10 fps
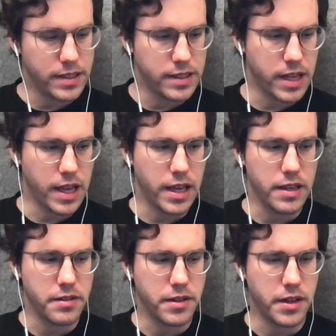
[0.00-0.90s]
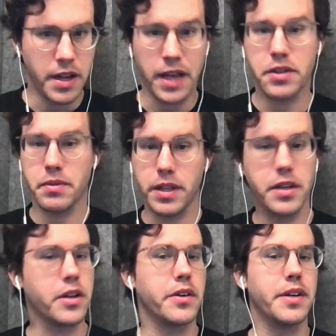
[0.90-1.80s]
is a, a,
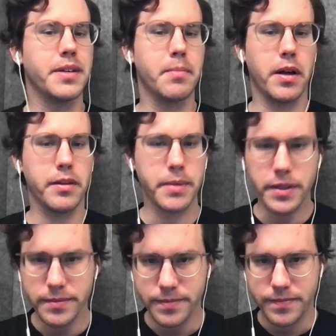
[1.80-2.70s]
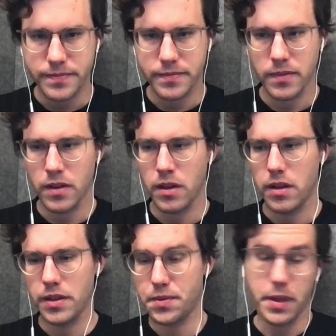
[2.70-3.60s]
naturally occurring polymer.
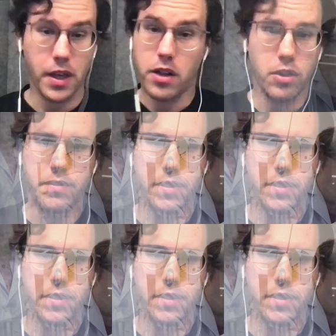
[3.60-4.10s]
It's really all